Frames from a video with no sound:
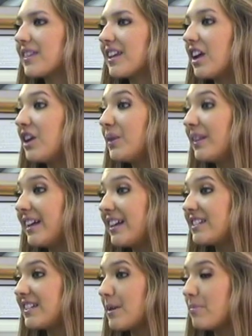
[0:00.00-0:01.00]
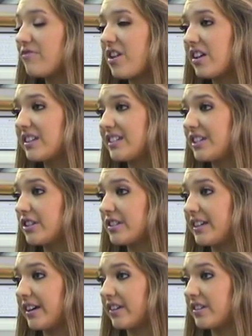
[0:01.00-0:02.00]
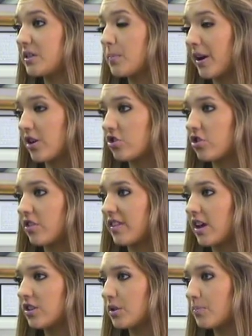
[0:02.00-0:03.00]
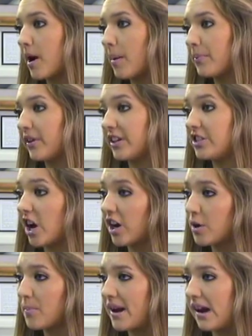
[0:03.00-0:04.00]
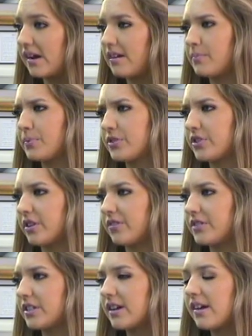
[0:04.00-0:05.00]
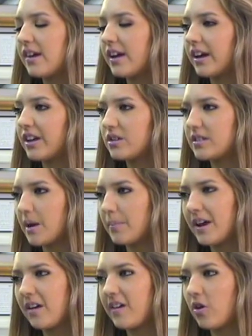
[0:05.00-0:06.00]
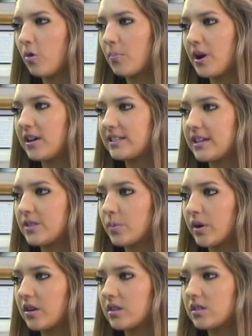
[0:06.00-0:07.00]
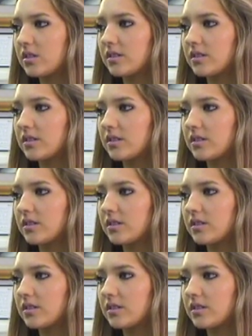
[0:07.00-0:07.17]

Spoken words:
You lead a team of volunteers here to make sure things are properly documented and preserved. Can you tell me how that whole process works?